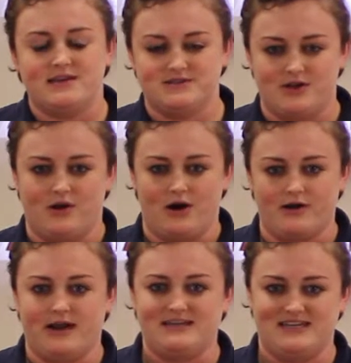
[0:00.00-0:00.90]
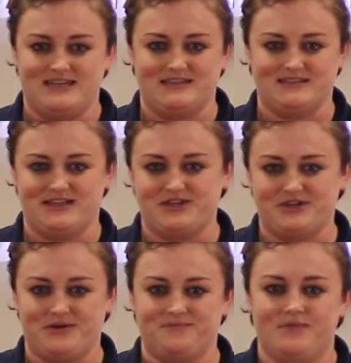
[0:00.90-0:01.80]
install R19
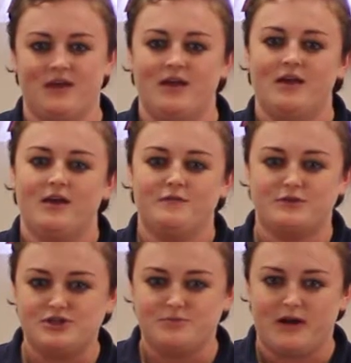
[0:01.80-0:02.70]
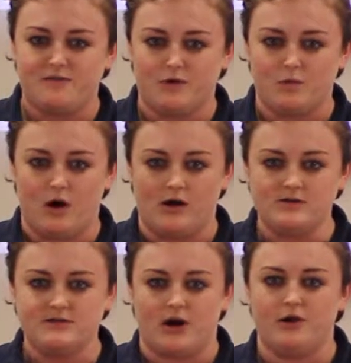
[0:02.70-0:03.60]
insulation. For 2x4
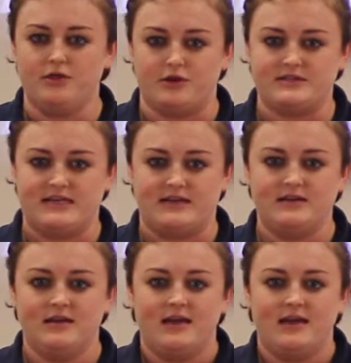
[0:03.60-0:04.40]
walls, R13,